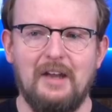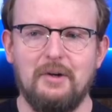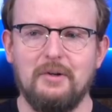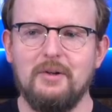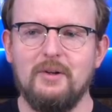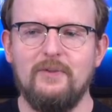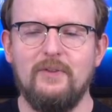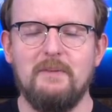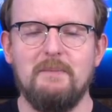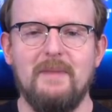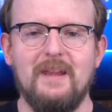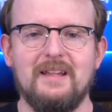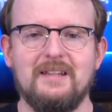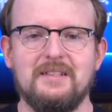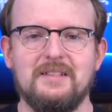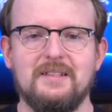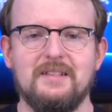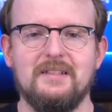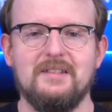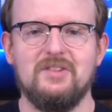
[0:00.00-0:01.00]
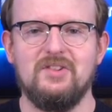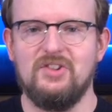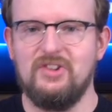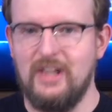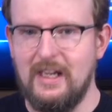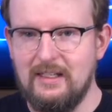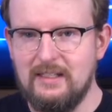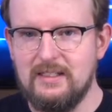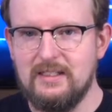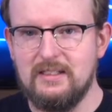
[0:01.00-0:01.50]
I don't know if it makes
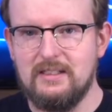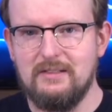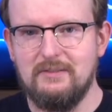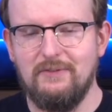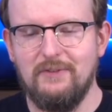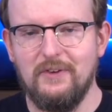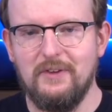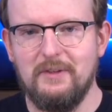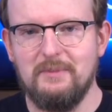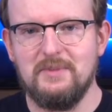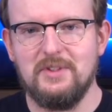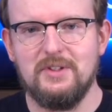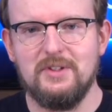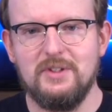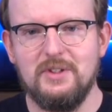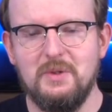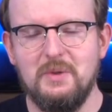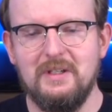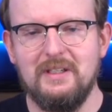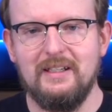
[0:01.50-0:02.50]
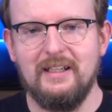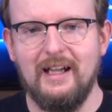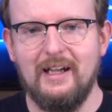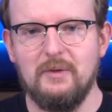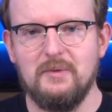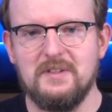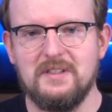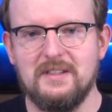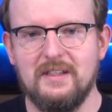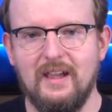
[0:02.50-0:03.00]
sense for them to do it
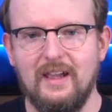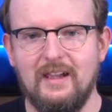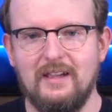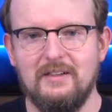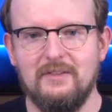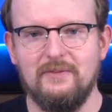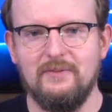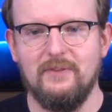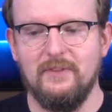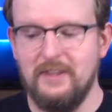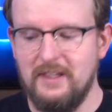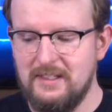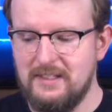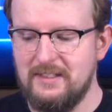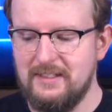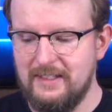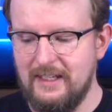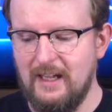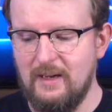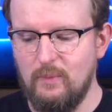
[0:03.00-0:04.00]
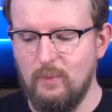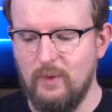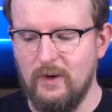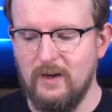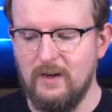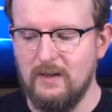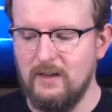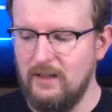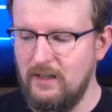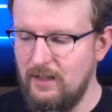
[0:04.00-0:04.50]
outside of this set
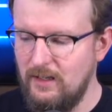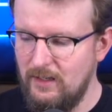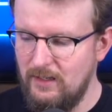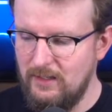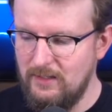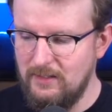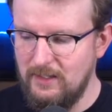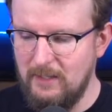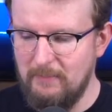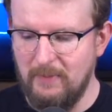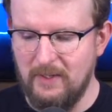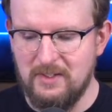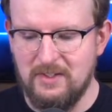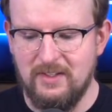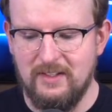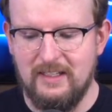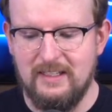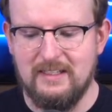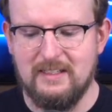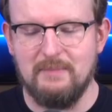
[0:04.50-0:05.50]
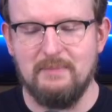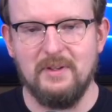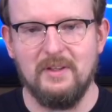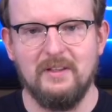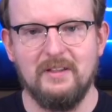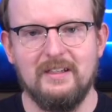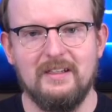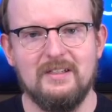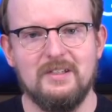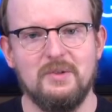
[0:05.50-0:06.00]
where a bunch of these
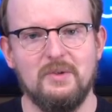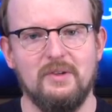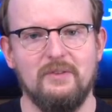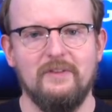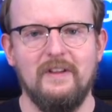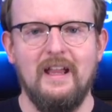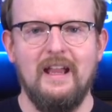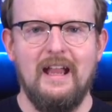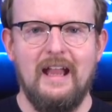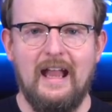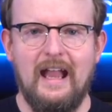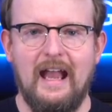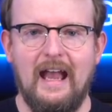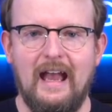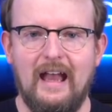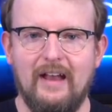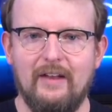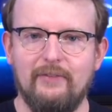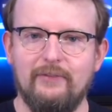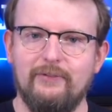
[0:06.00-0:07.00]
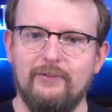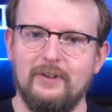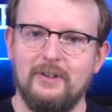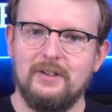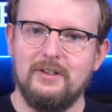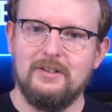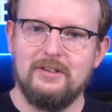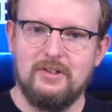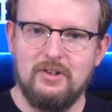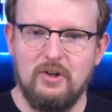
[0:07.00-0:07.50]
abilities sort of have
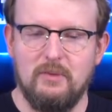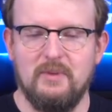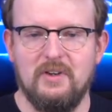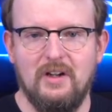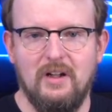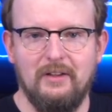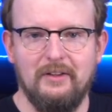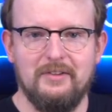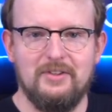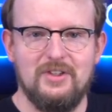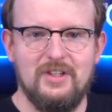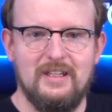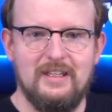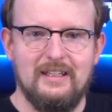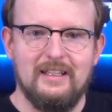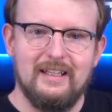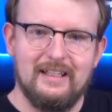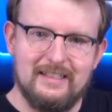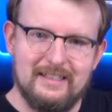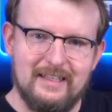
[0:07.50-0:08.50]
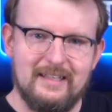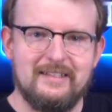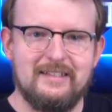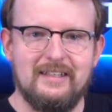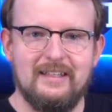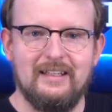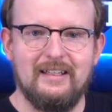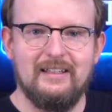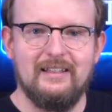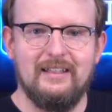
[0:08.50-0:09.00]
terminology
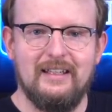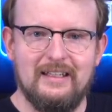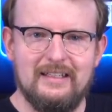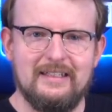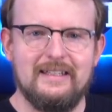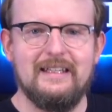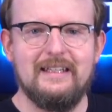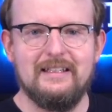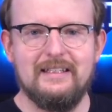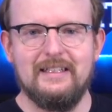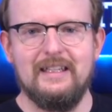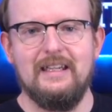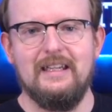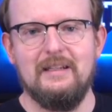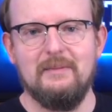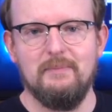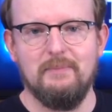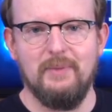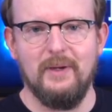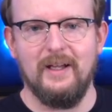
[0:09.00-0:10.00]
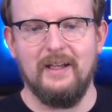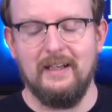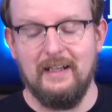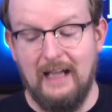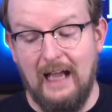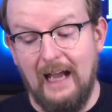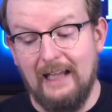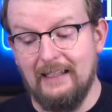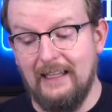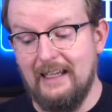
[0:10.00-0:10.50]
existing in D&D, but
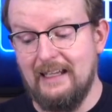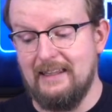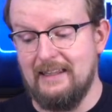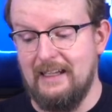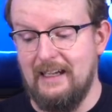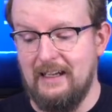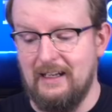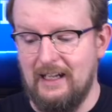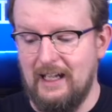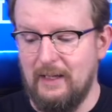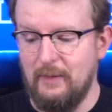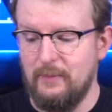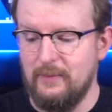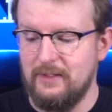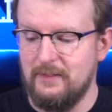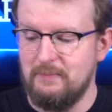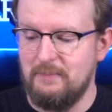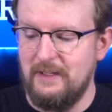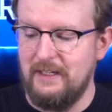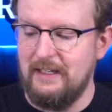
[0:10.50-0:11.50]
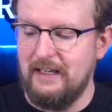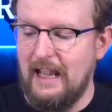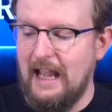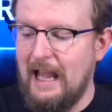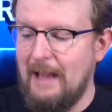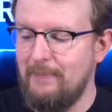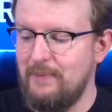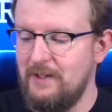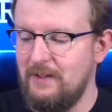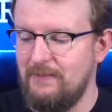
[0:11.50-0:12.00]
I like that. I would be
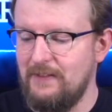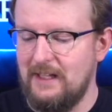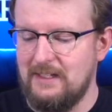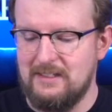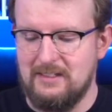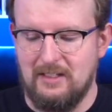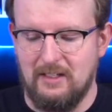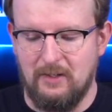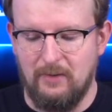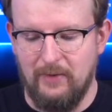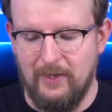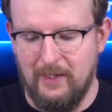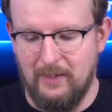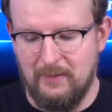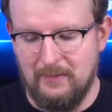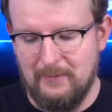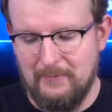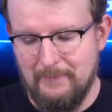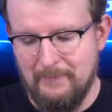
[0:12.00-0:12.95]
happy if that stuck around.